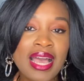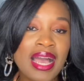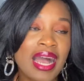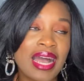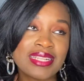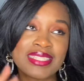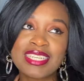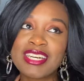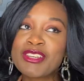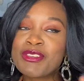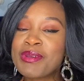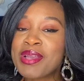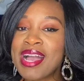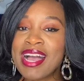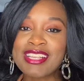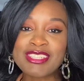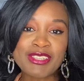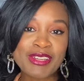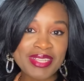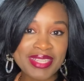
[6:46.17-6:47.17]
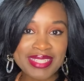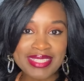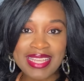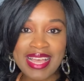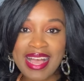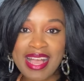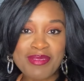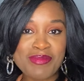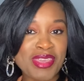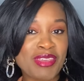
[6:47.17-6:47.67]
I tell you guys all the
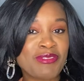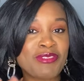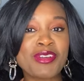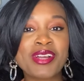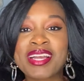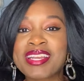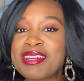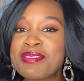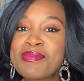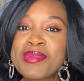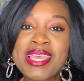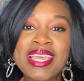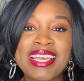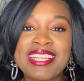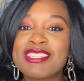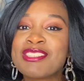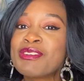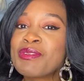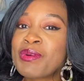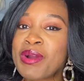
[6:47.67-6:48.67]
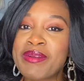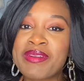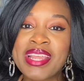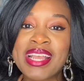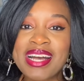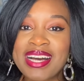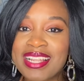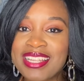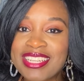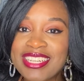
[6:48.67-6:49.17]
time, if you're gonna be into wearing
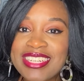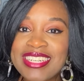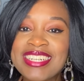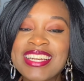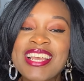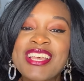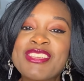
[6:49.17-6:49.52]
color,